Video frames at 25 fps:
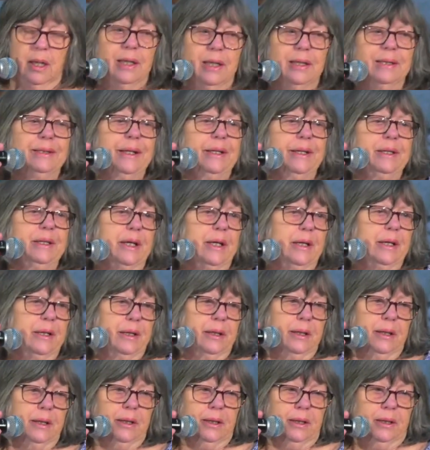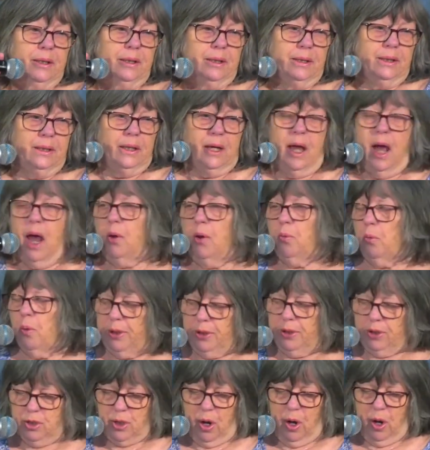"Linda, I want
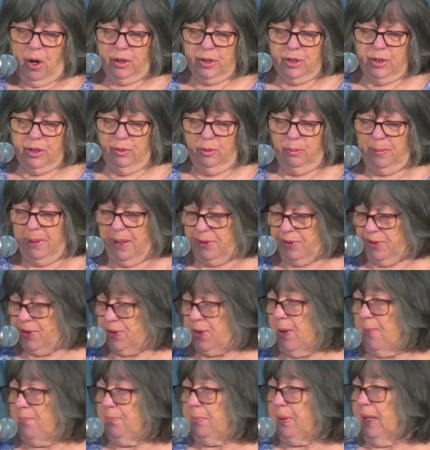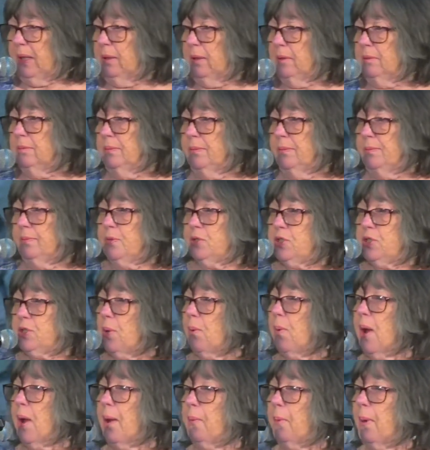to talk to you about something."
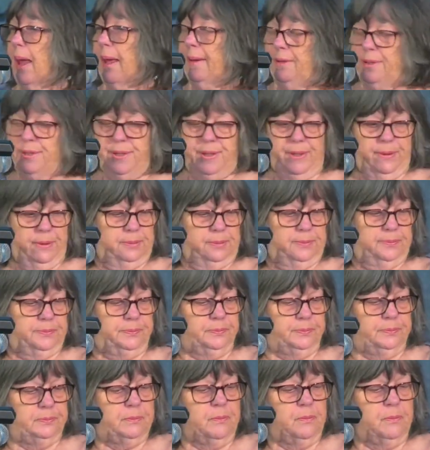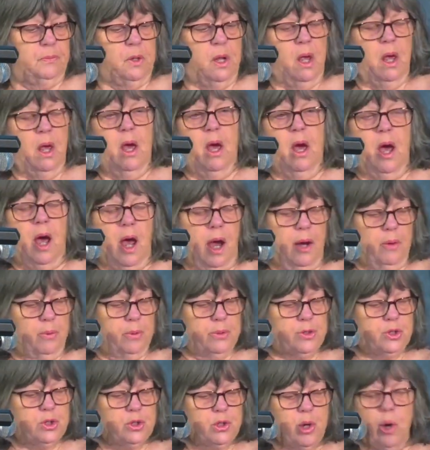So I went. I
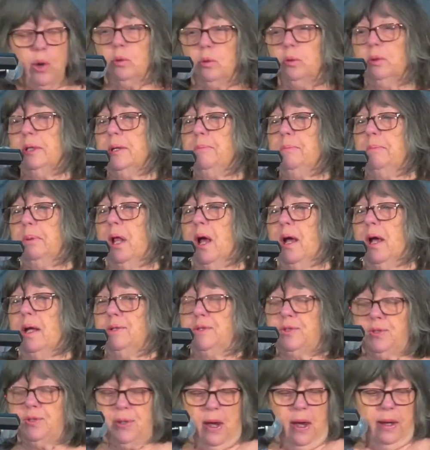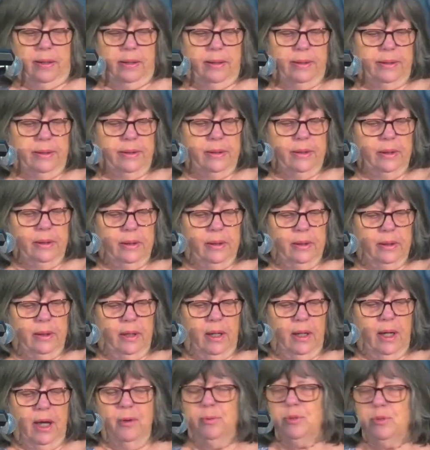was totally blindsided.
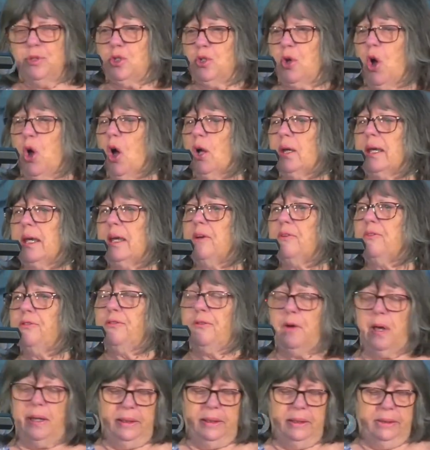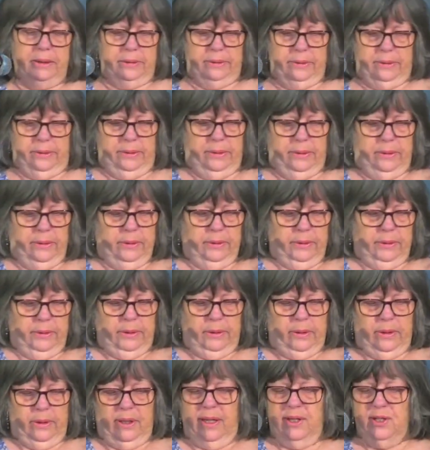He was talking funny.
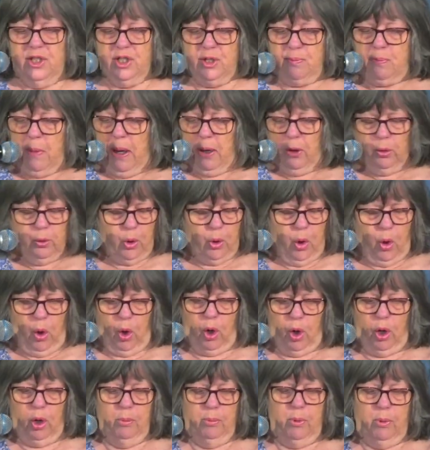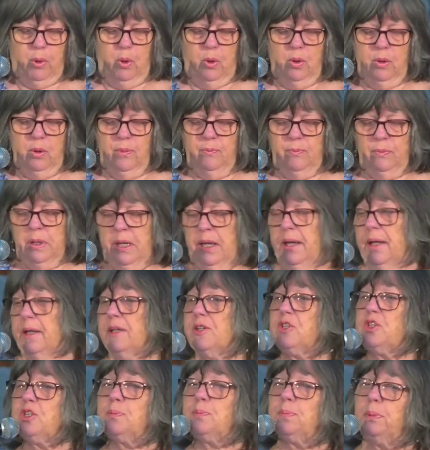He smelled horrible. In
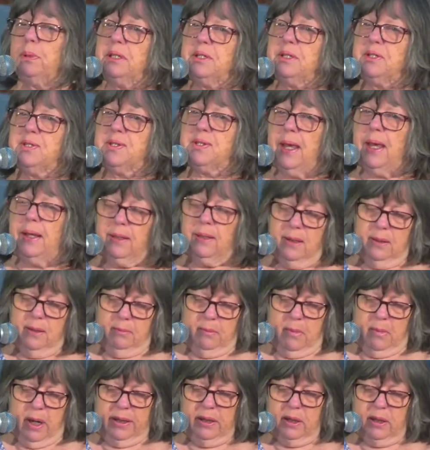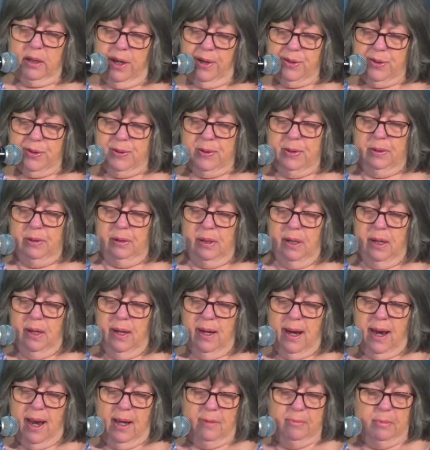a split second, my cousin
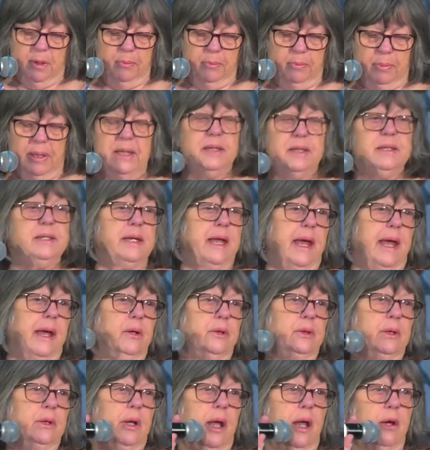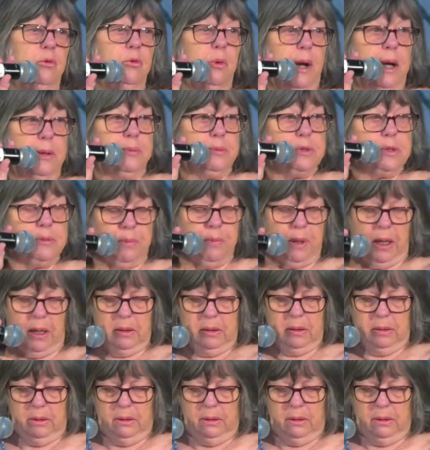had me pinned down and raped me.